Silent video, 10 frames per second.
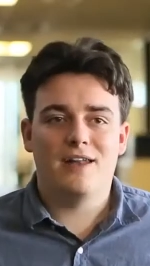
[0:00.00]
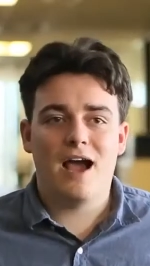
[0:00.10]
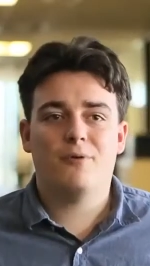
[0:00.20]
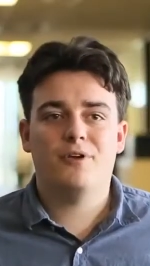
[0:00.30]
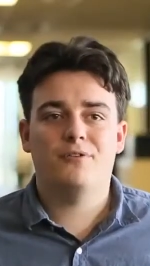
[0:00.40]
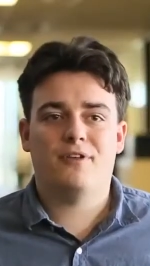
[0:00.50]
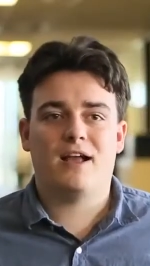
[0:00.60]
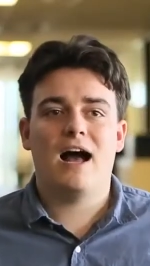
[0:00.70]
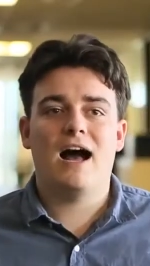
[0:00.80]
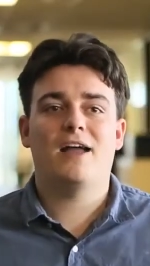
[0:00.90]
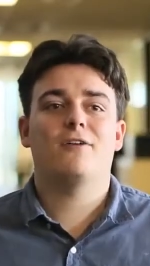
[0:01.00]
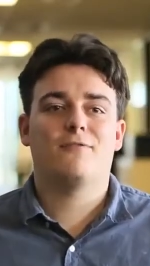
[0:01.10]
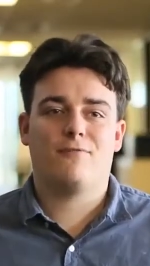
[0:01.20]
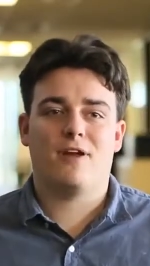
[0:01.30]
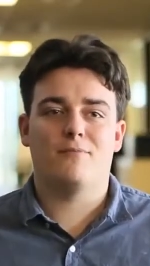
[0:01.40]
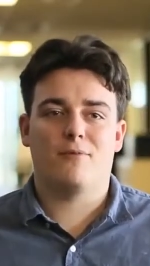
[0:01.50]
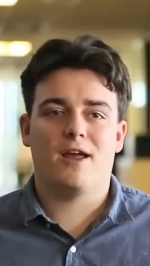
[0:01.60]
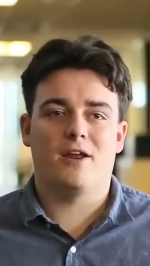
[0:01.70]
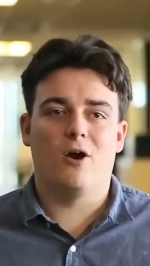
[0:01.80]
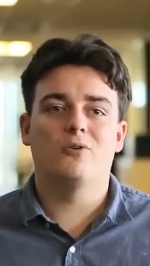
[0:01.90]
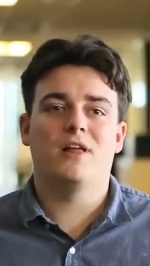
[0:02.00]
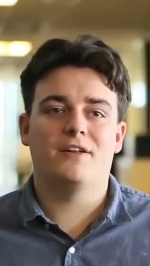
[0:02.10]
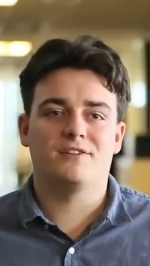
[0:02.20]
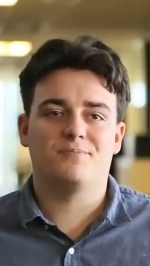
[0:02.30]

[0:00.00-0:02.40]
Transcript: Now we're using a higher frame rate OLED